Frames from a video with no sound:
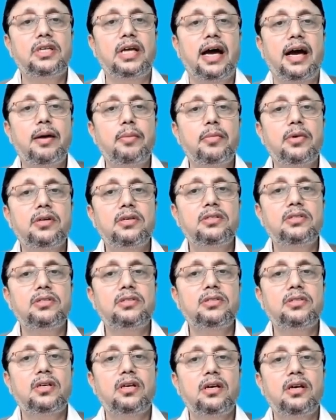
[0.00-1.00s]

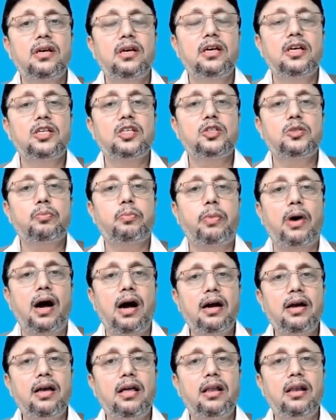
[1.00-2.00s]
diamonds
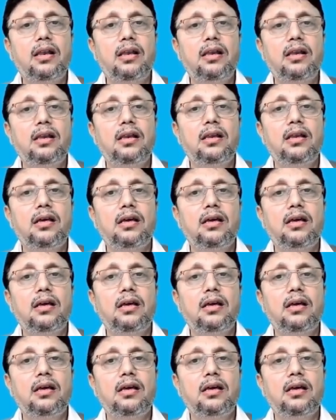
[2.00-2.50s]
sparkle